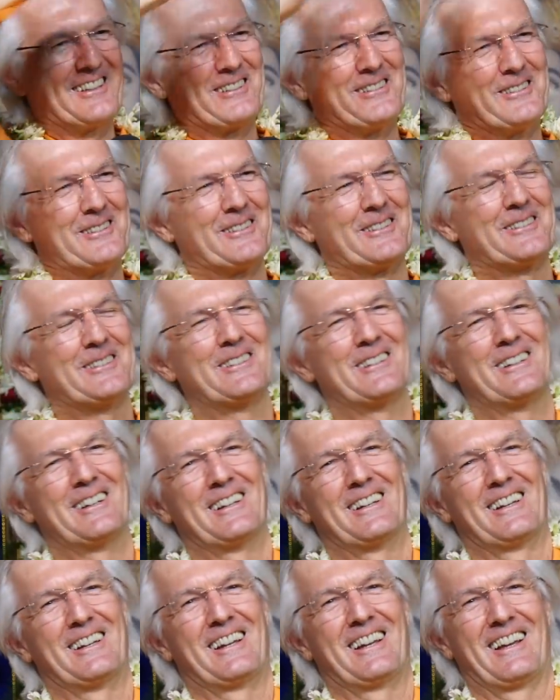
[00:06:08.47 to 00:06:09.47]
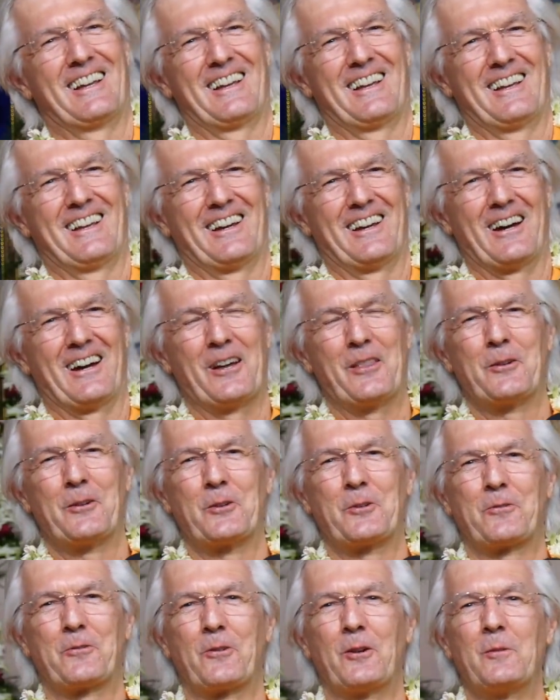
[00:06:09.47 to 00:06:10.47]
Guru.
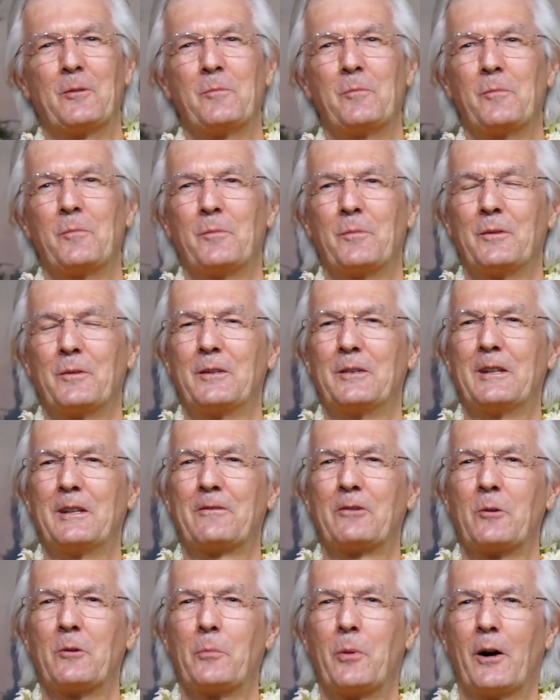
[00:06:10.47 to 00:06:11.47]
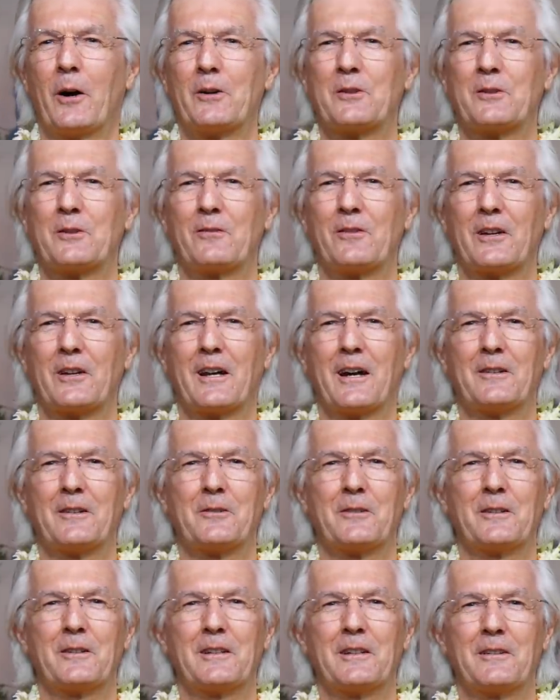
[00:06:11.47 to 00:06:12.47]
Others from different parts of the
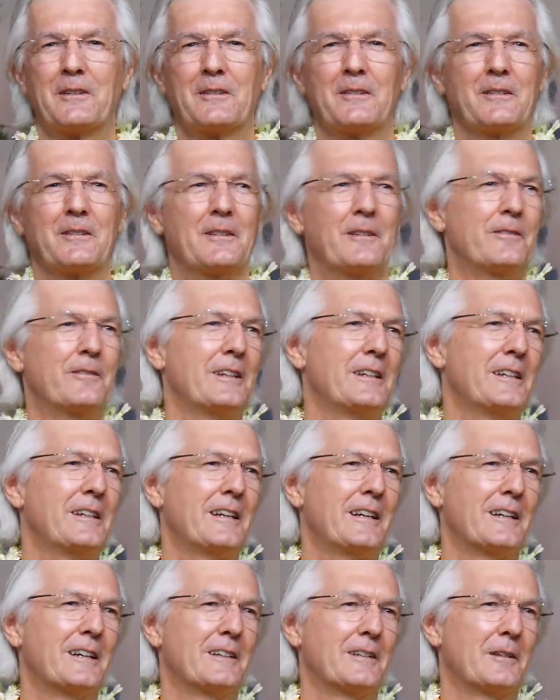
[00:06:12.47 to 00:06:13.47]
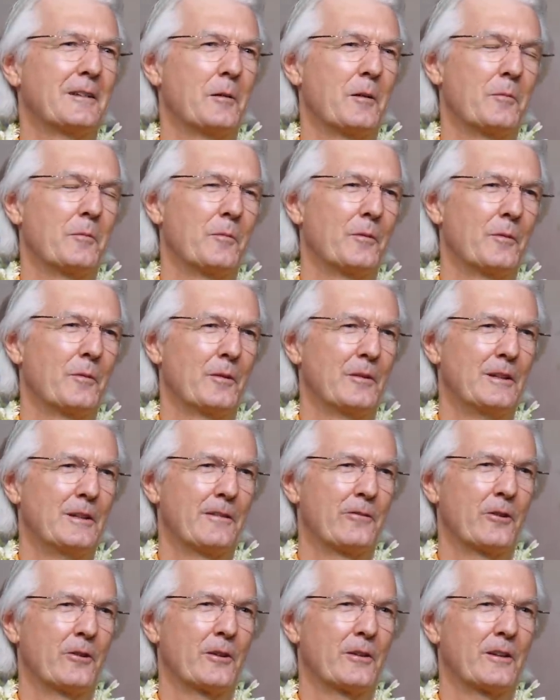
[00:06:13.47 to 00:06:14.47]
country, of India,
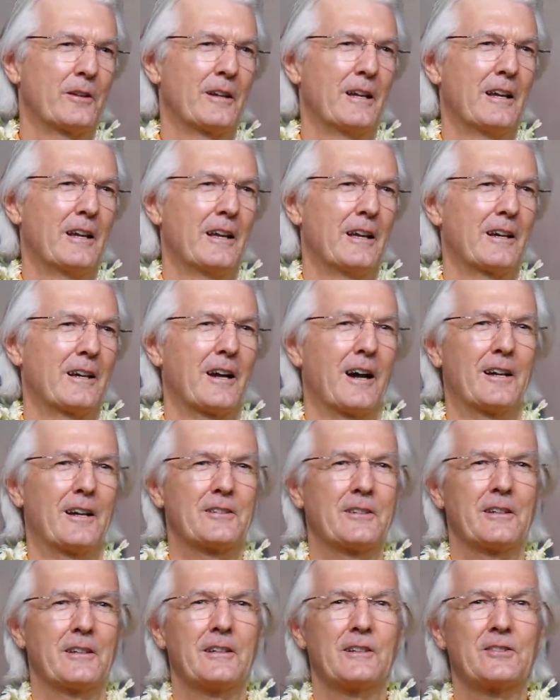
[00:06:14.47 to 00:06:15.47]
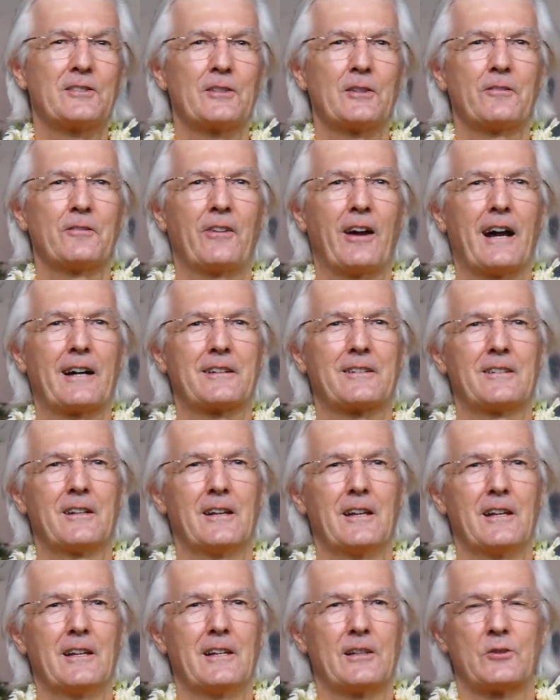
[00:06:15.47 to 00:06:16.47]
different continents. In fact,
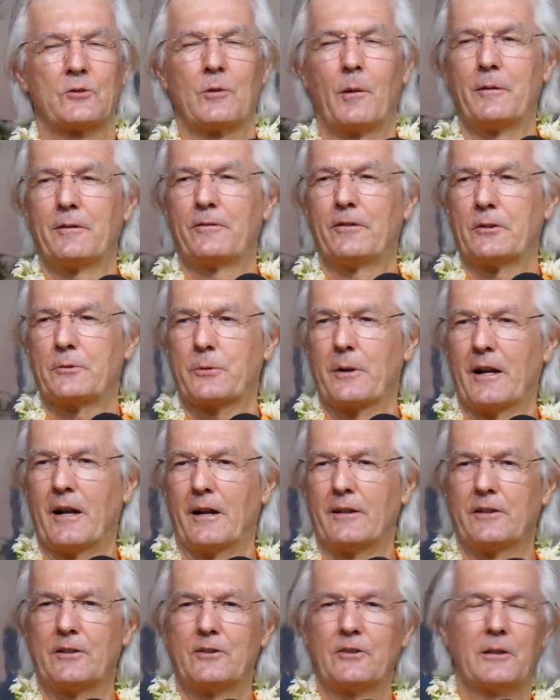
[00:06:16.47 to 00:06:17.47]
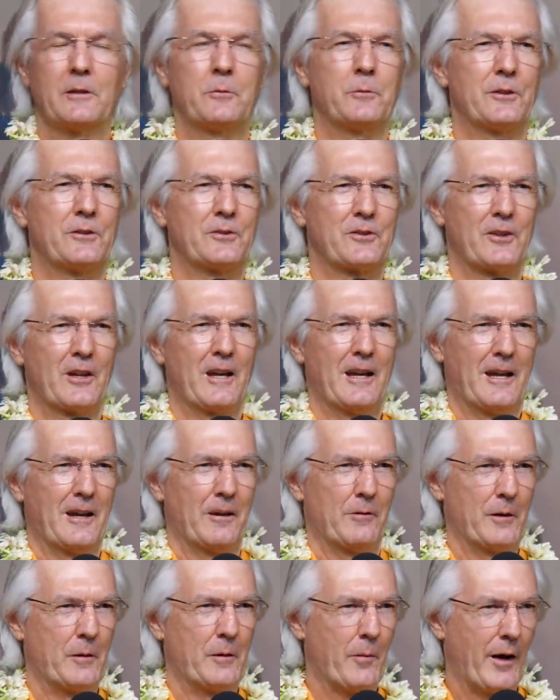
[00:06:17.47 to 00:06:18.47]
Swami Vishwanandaji was
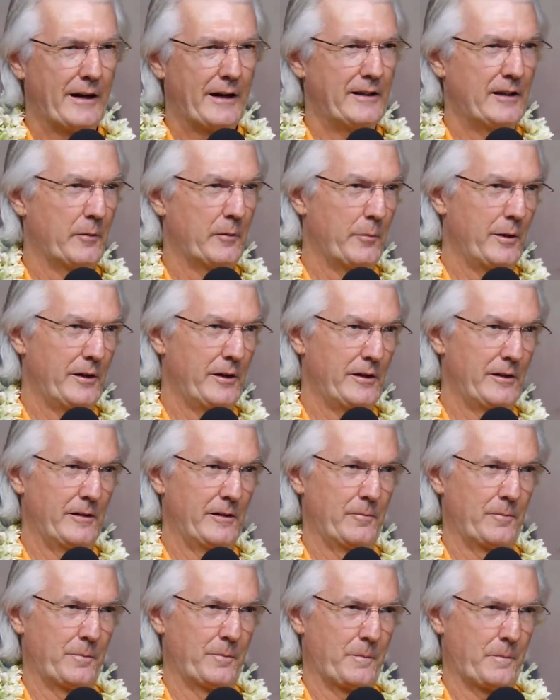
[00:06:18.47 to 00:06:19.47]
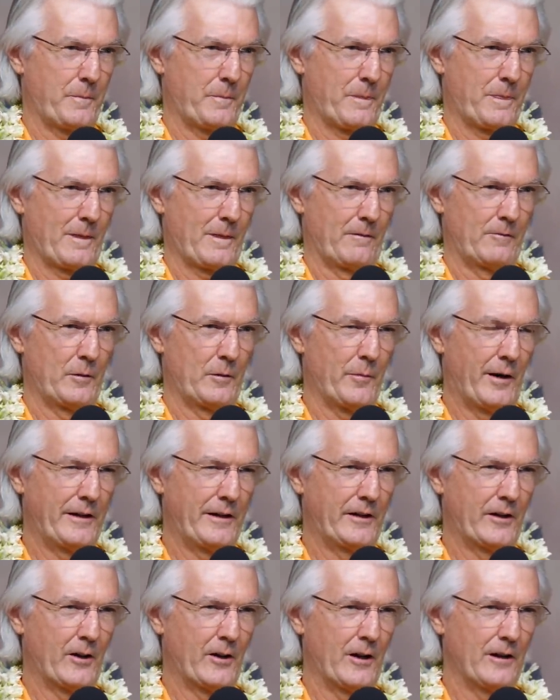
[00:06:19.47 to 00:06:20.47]
reminding me,
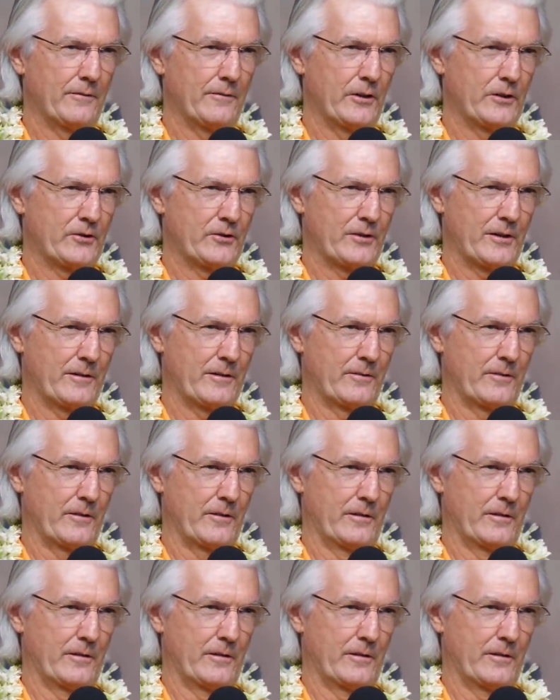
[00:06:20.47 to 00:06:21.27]
reminding all of us, uh,